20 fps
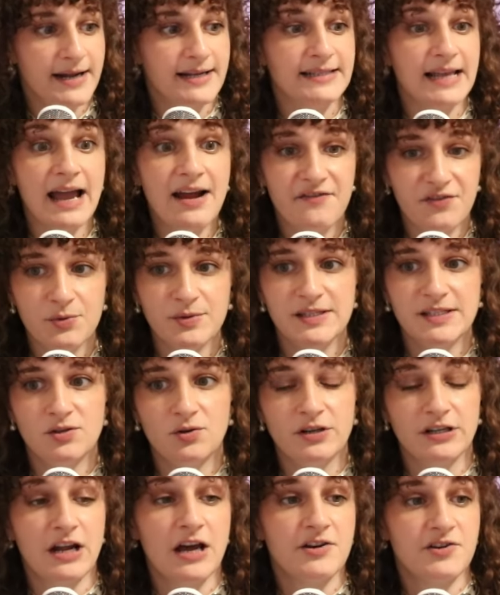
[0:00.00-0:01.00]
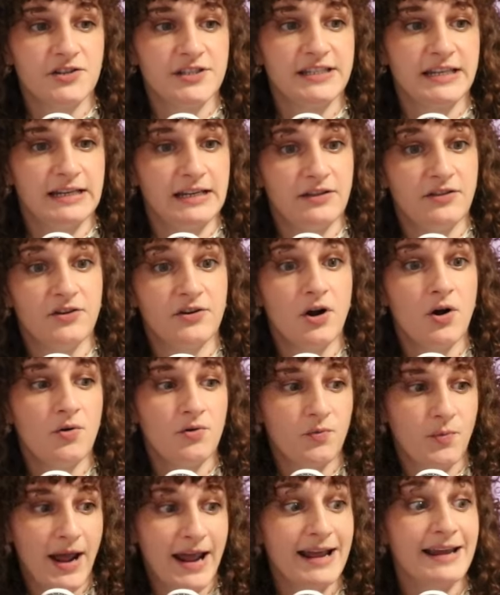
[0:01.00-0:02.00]
Because everyone's still going to understand in their
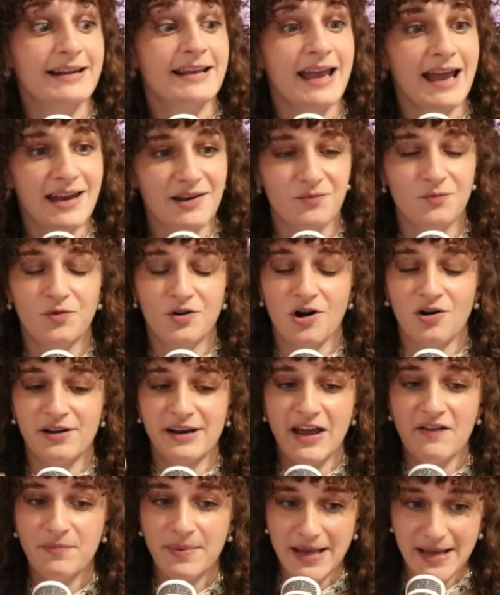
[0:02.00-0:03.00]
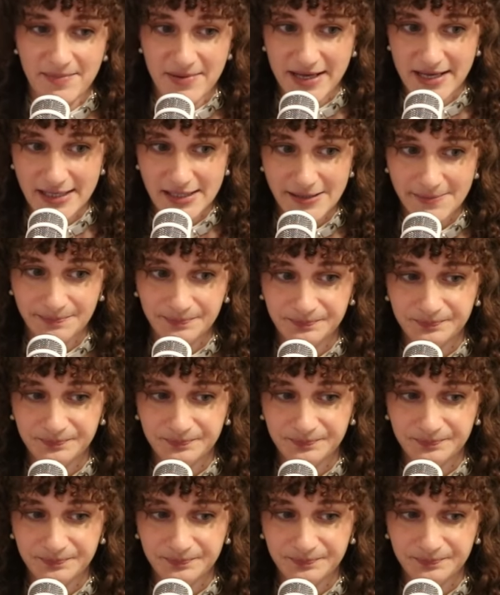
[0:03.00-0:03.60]
own way. And again, we're all going to have babies.